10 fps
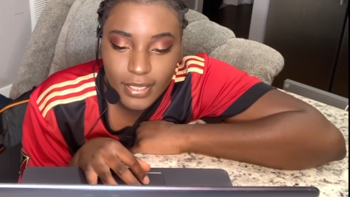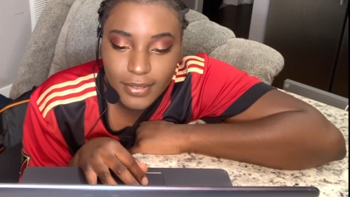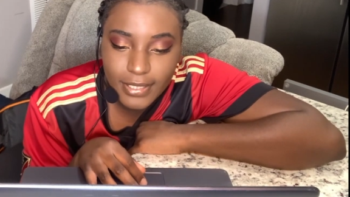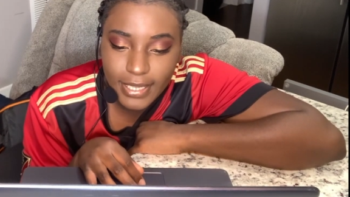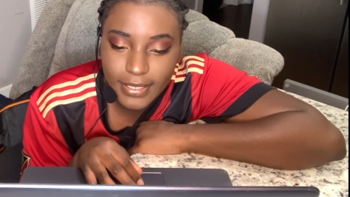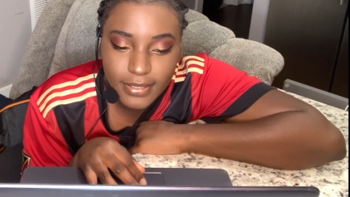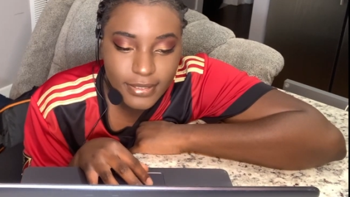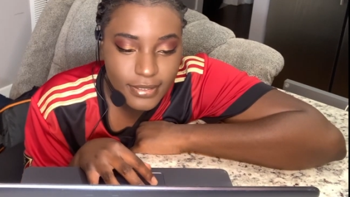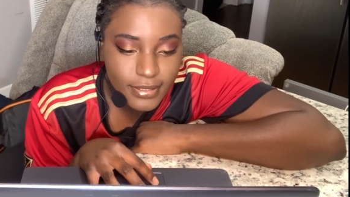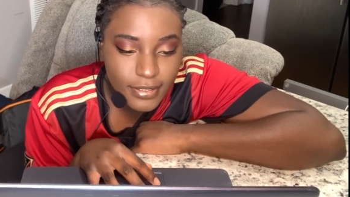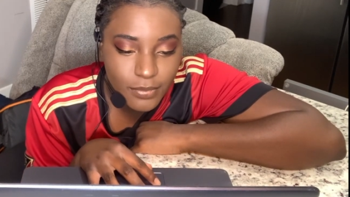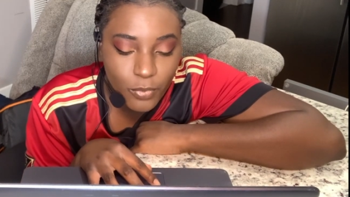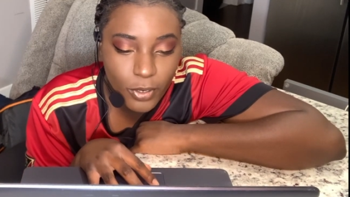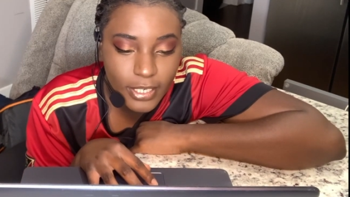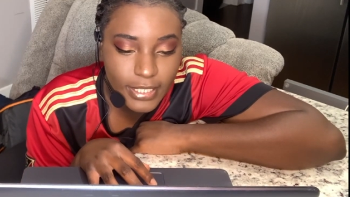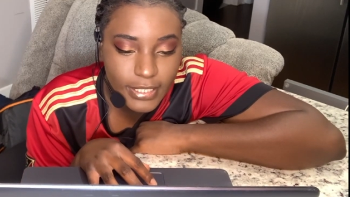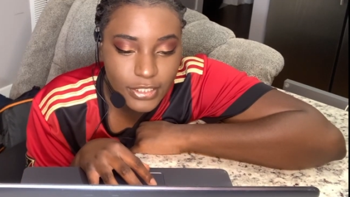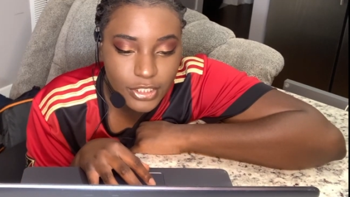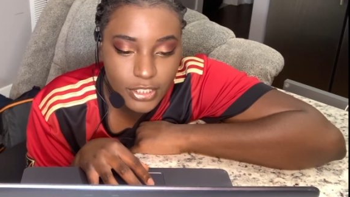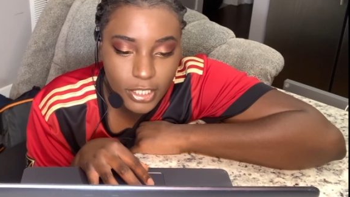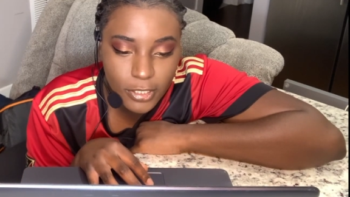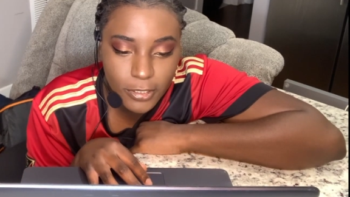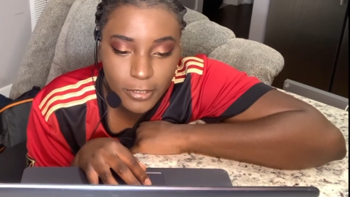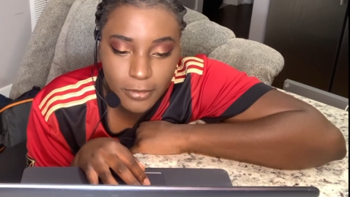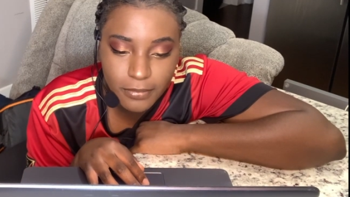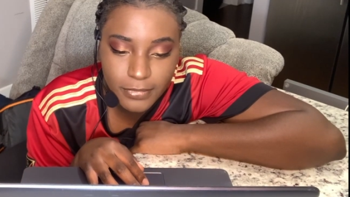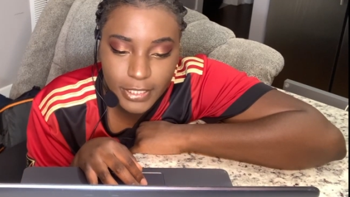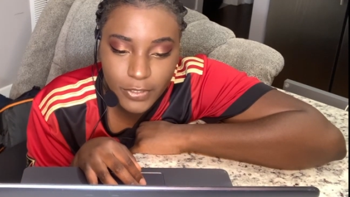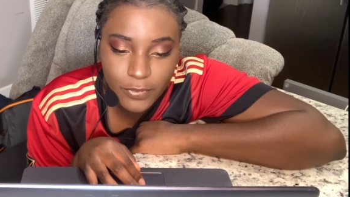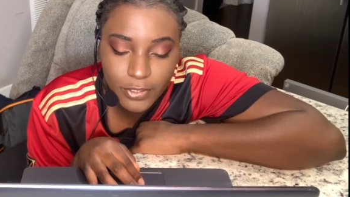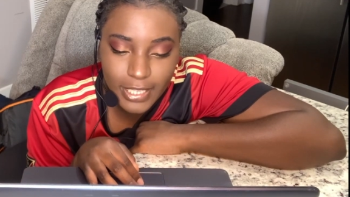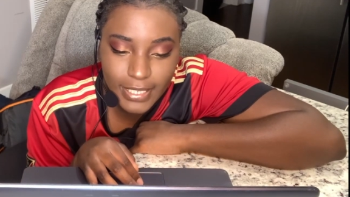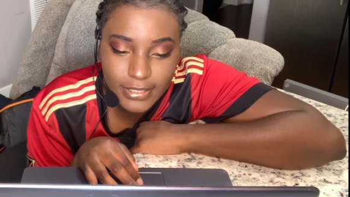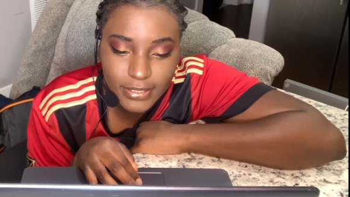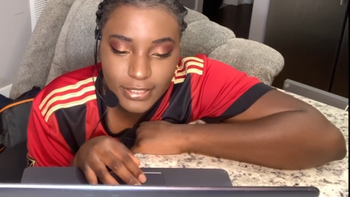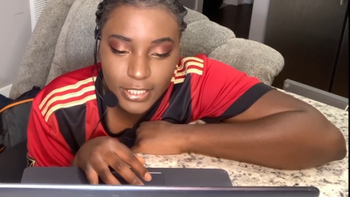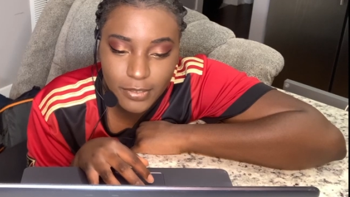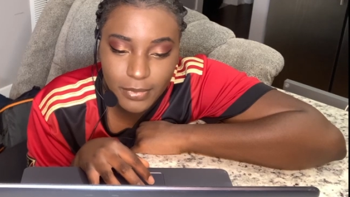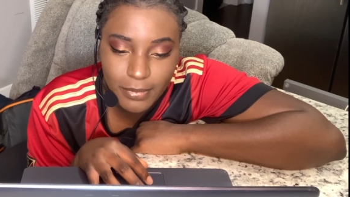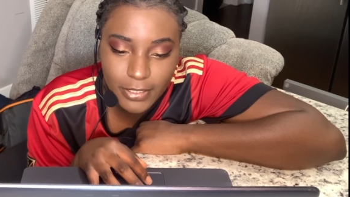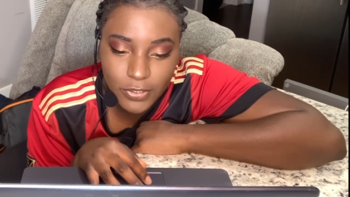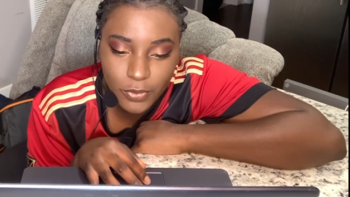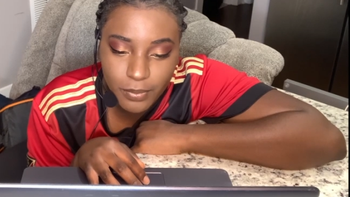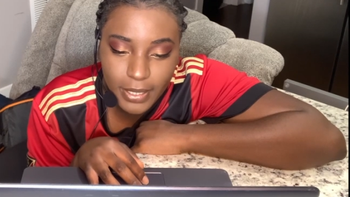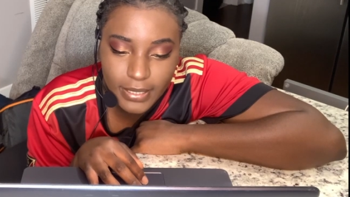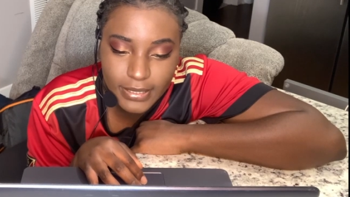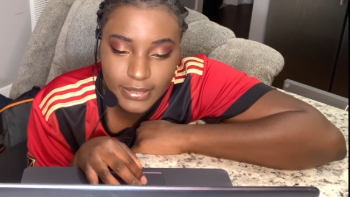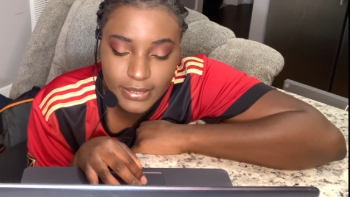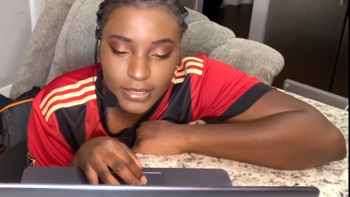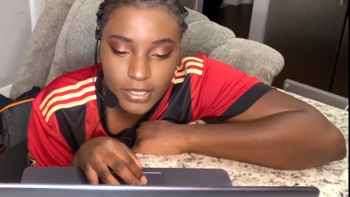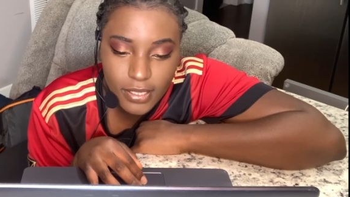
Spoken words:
Okay, mortgage. Thank you for that. Telling me my total balance